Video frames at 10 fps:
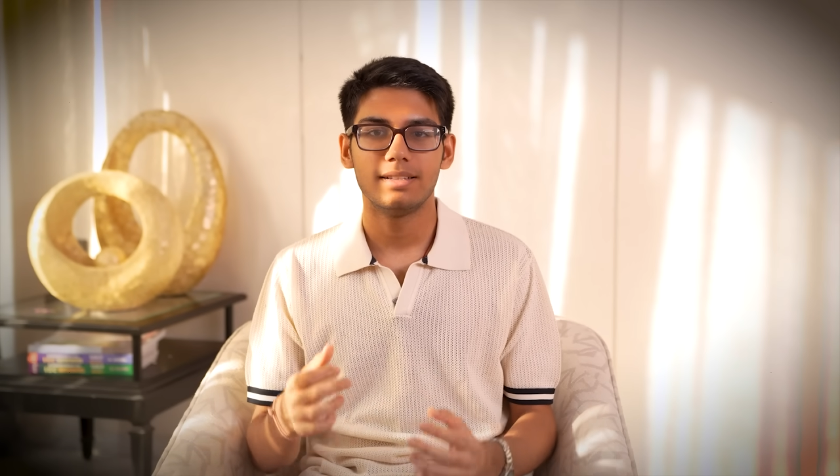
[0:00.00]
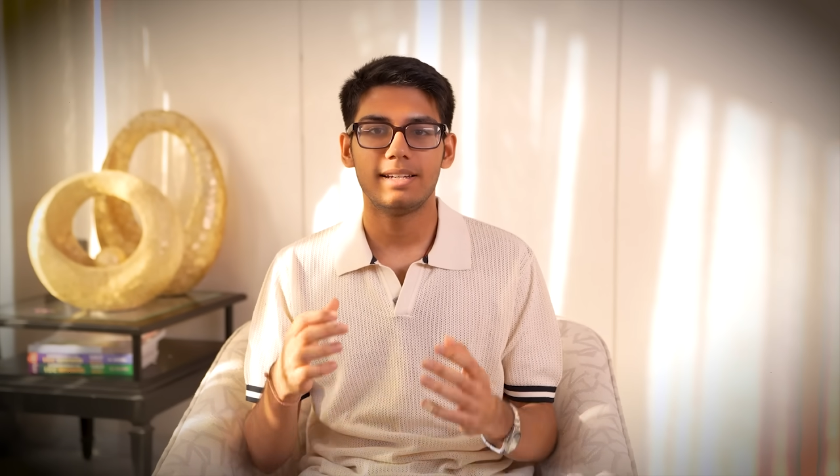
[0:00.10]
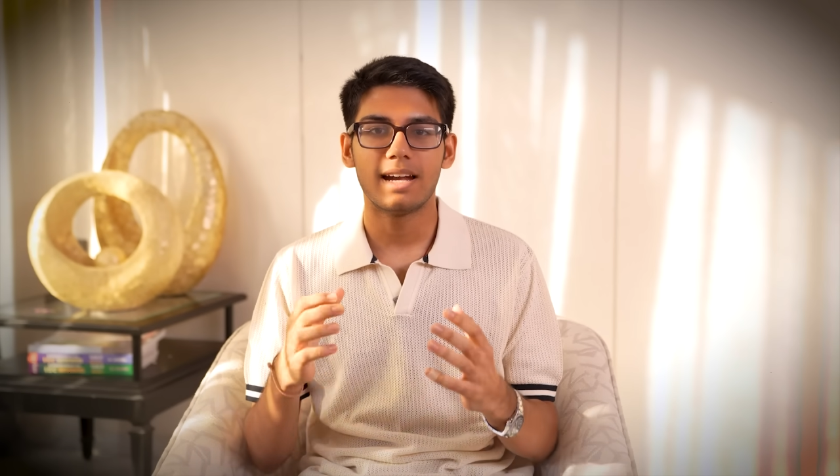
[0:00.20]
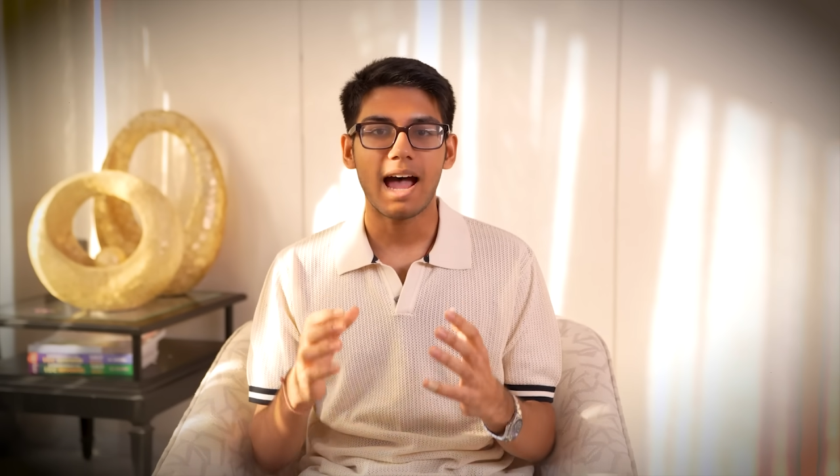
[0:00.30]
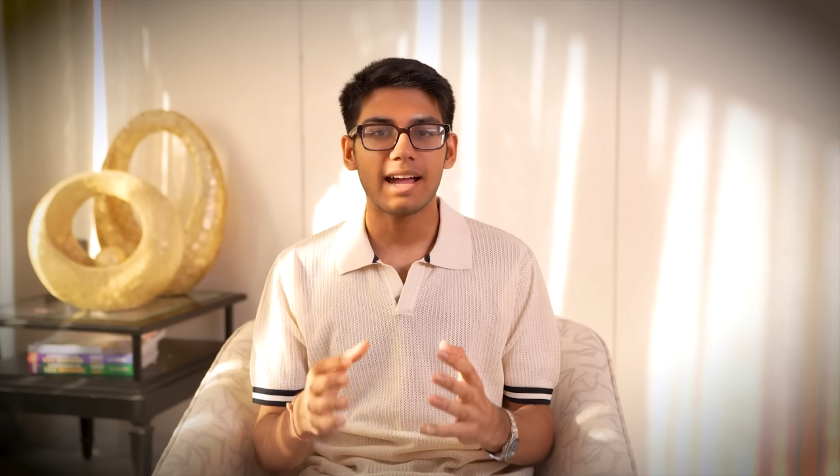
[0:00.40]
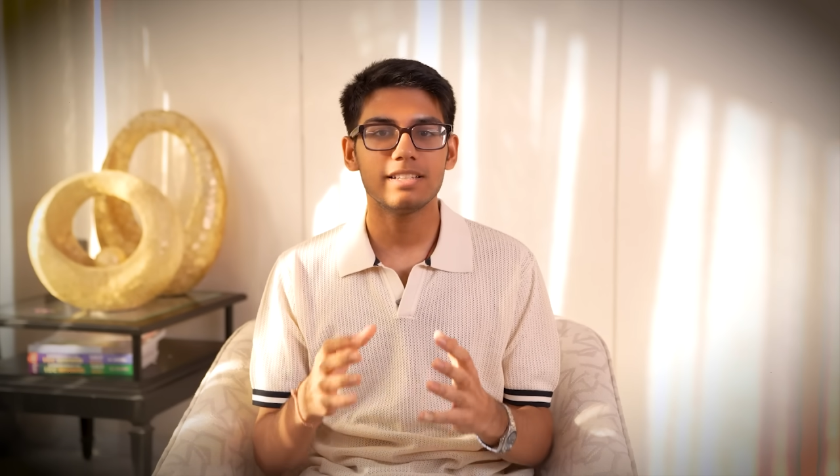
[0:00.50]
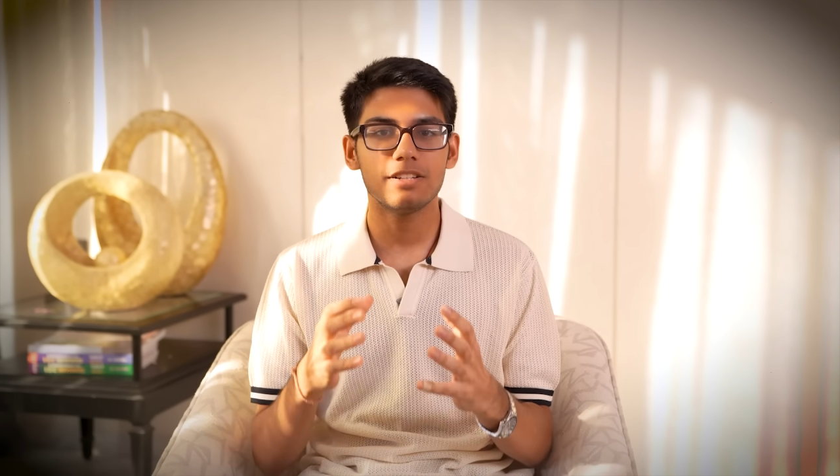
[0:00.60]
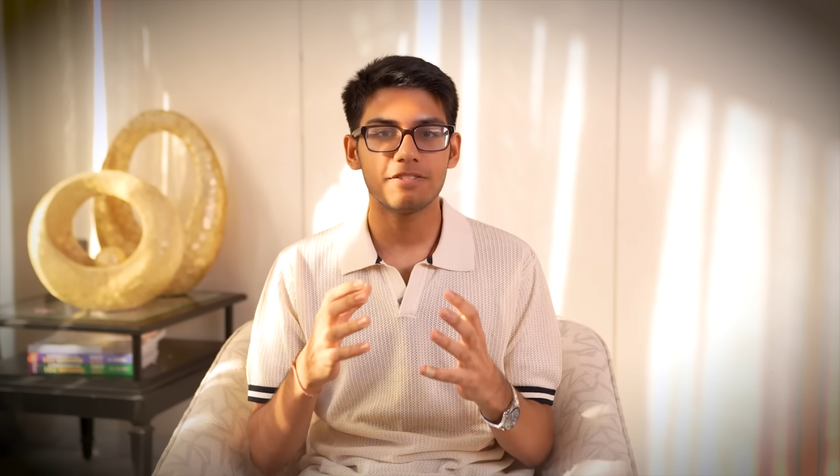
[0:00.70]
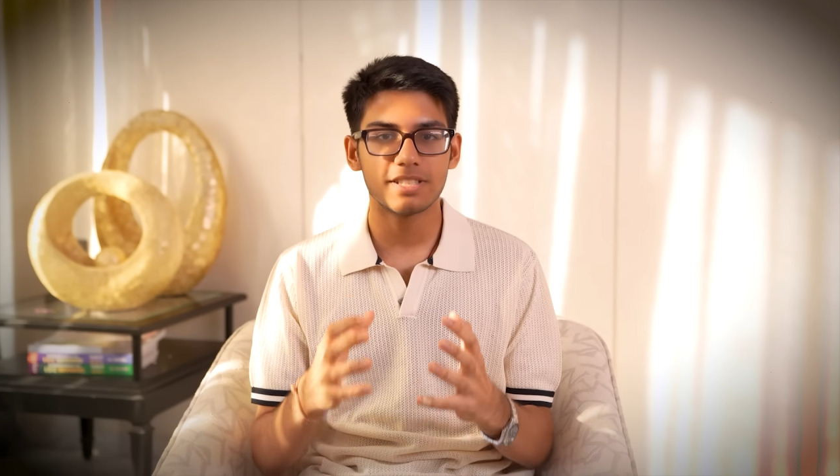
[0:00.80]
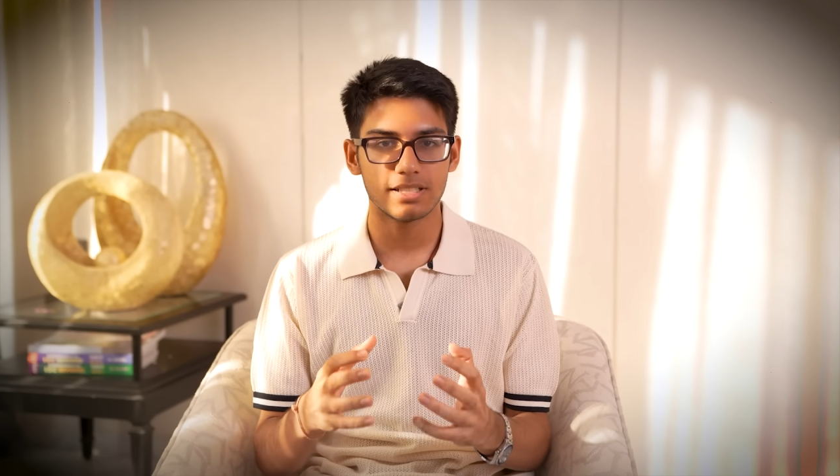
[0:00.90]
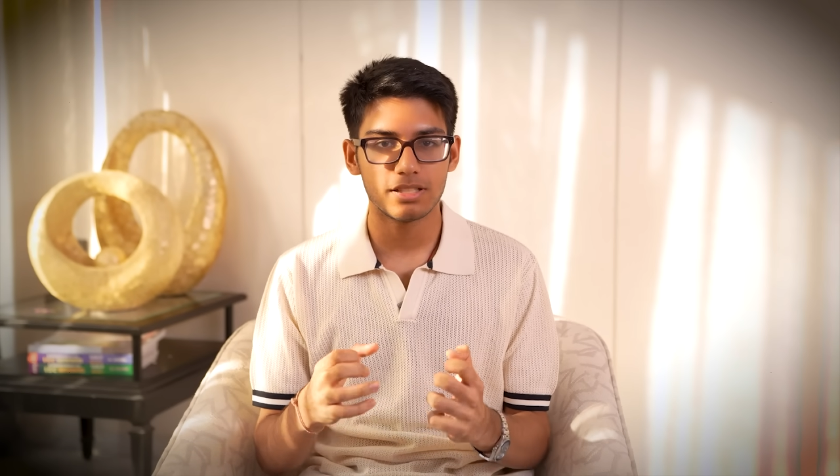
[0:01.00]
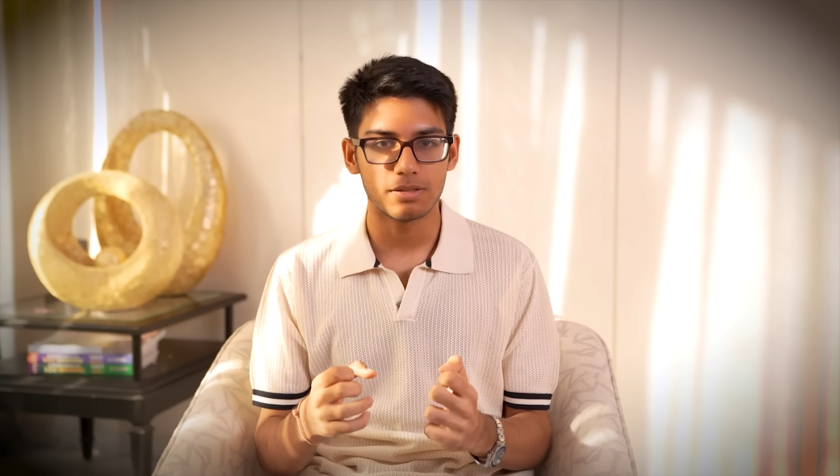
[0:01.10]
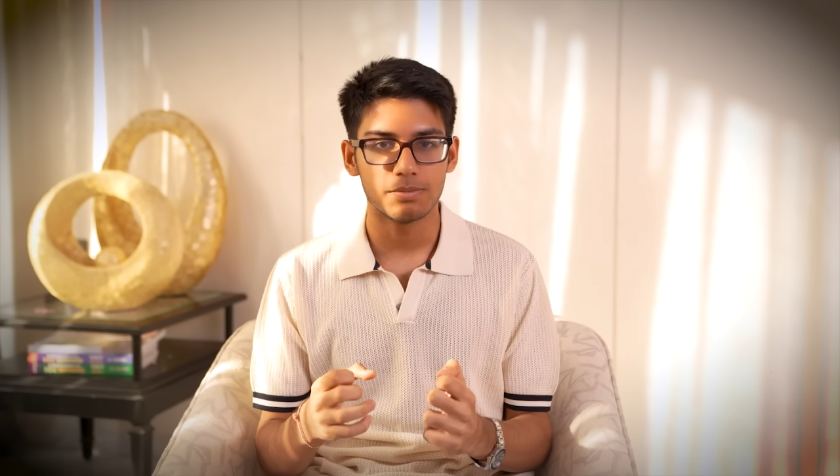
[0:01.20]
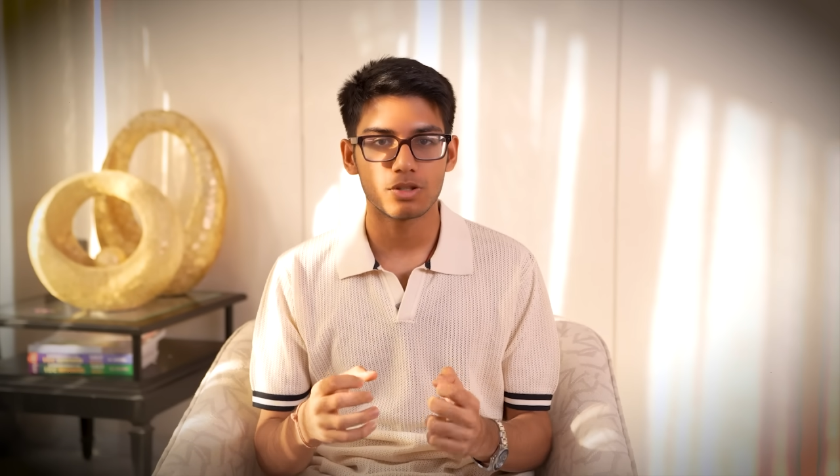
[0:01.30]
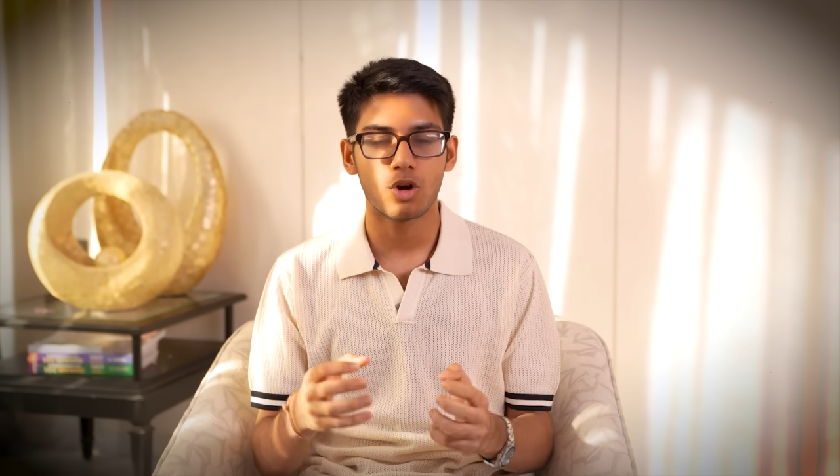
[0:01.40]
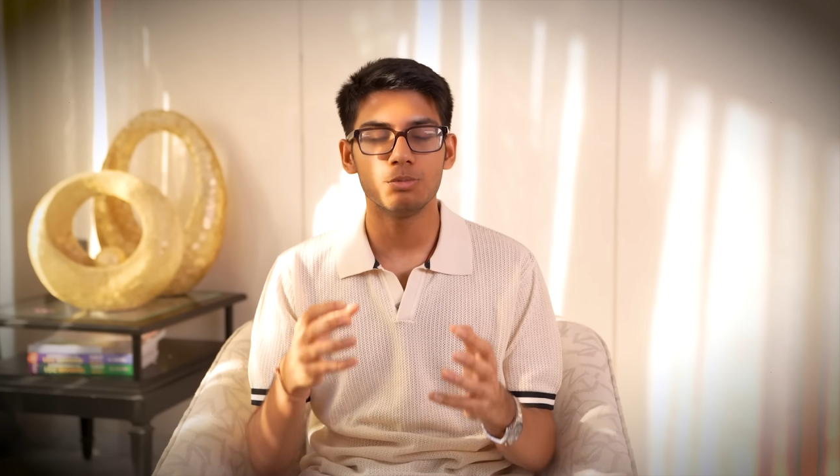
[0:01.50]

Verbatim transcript: They're active systems,